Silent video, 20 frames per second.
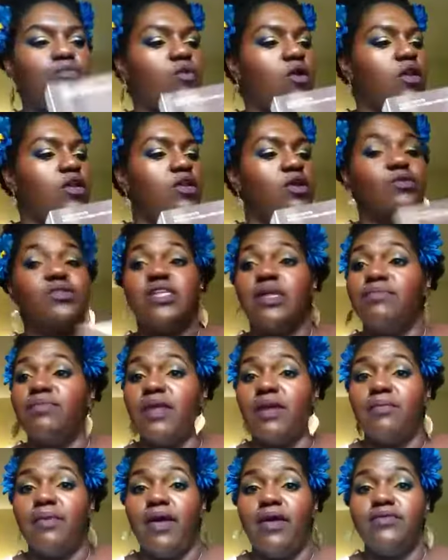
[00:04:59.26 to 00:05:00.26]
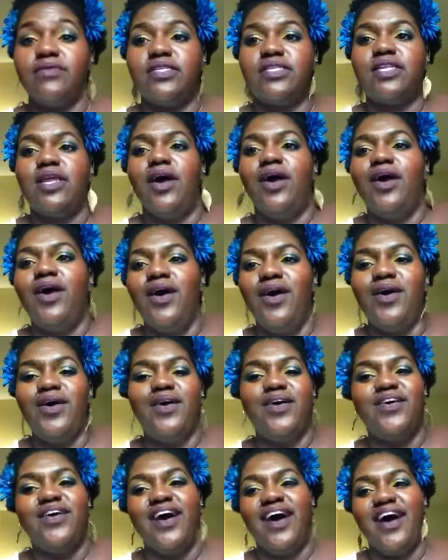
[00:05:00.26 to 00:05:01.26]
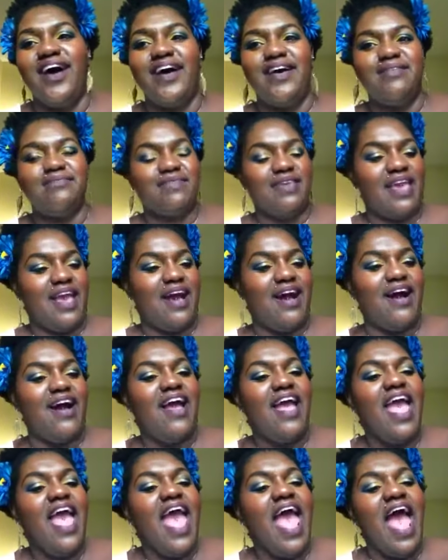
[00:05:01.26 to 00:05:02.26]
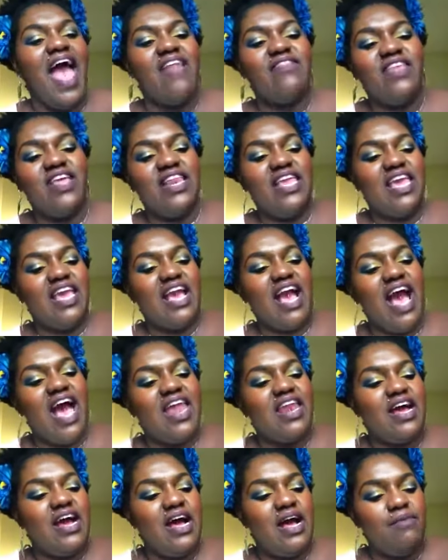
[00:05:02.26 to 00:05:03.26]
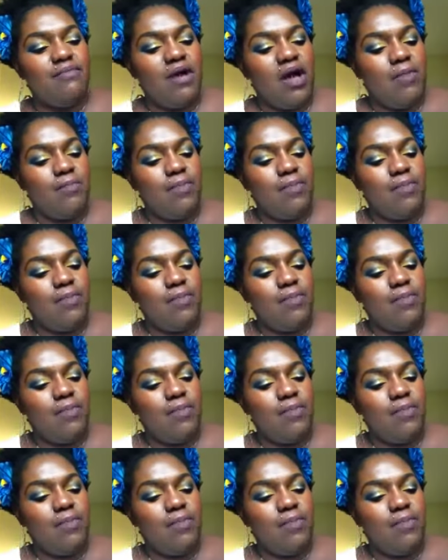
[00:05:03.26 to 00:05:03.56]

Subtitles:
want to know something about. So, yeah. And then he got a